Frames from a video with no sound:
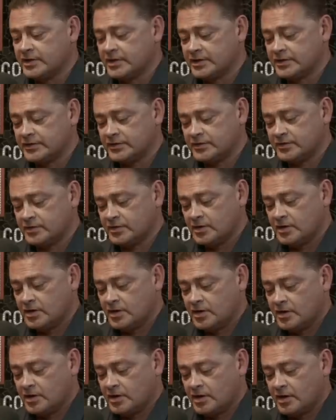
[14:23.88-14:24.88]
is,
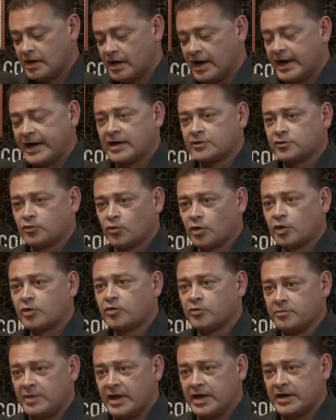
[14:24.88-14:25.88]
I got to work
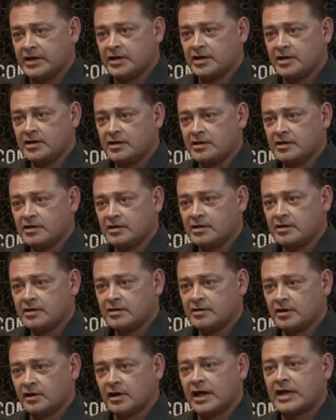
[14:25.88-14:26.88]
with Manny
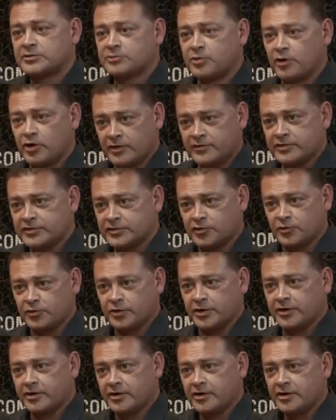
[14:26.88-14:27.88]
the last part of his
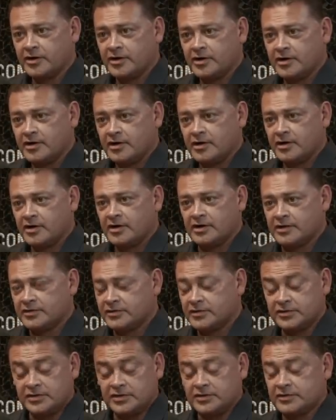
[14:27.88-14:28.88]
career, and
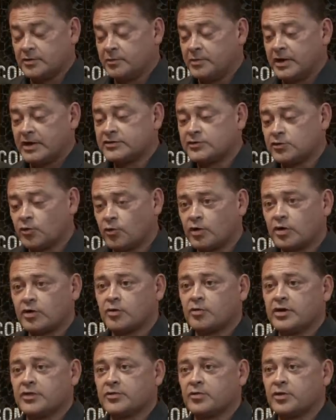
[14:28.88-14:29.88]
he's the best to
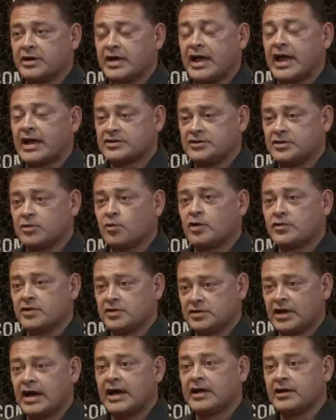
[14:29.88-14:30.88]
work with when he actually won
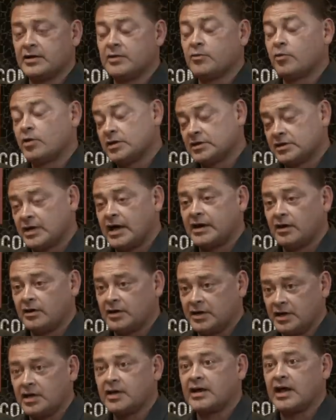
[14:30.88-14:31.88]
the title. He won the title
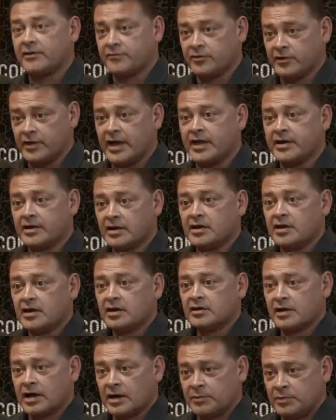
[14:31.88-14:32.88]
again after that. A
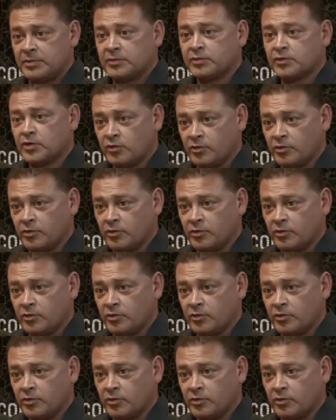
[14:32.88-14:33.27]
lot of people don't